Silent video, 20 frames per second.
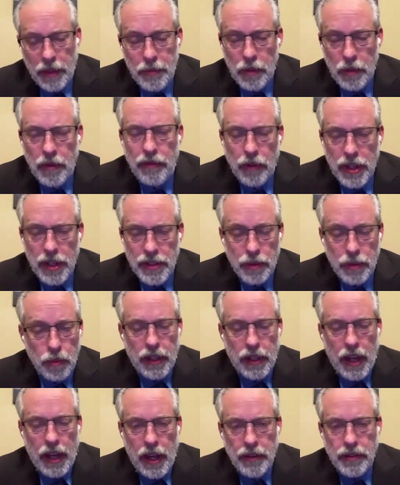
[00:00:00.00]
Let me rephrase the
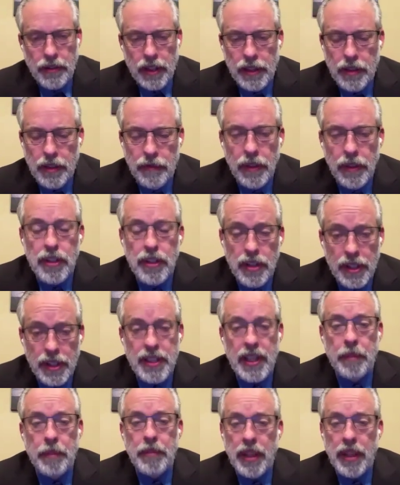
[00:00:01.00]
word contract. The village
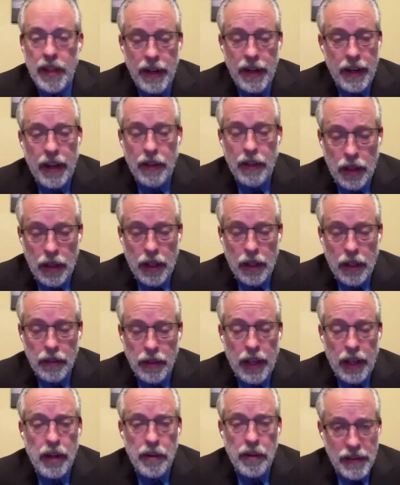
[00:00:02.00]
accepted a
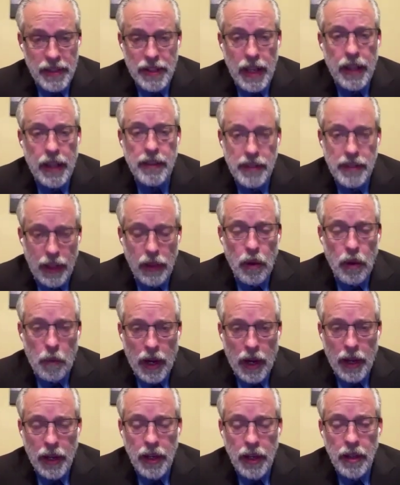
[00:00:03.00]
letter of intent,
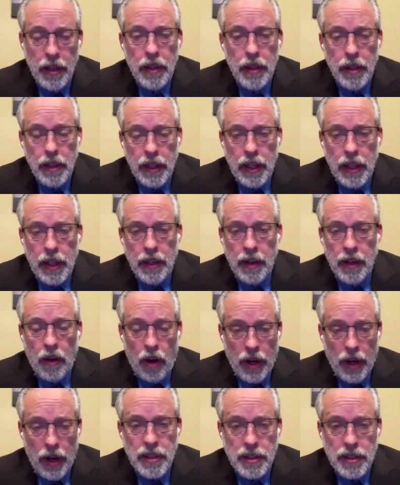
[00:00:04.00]
LOI, in
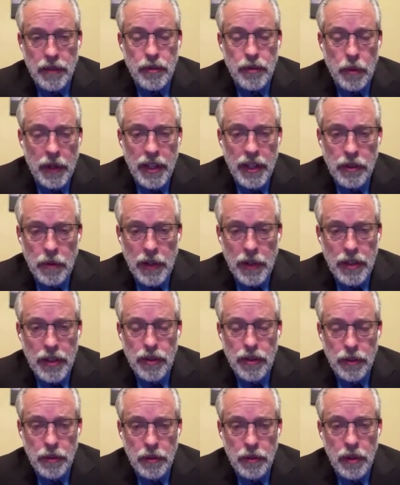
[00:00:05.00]
August of
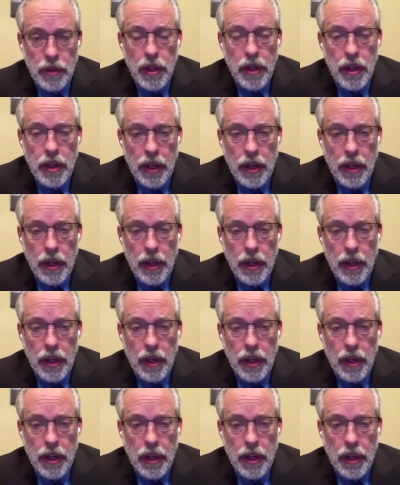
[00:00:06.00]
2022.